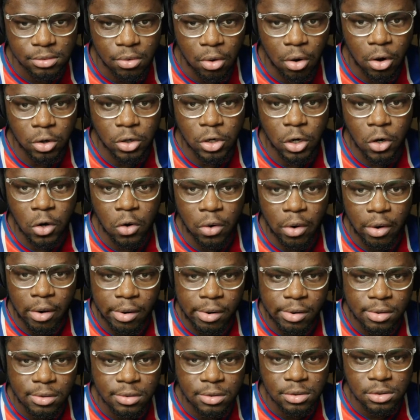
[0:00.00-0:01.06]
Oh no.
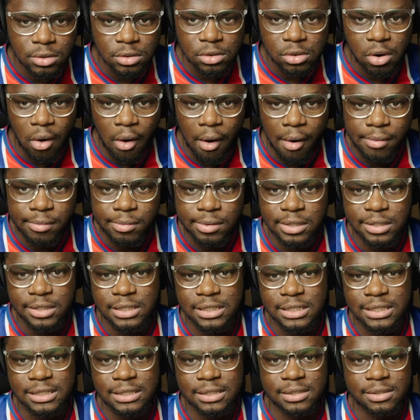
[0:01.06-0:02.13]
Well
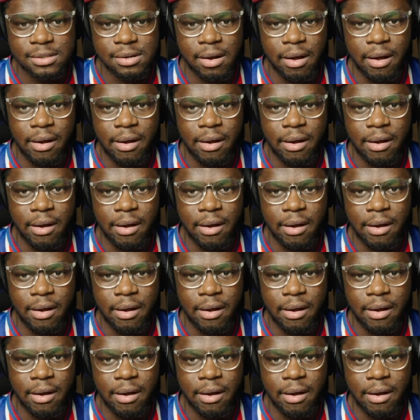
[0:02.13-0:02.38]
done.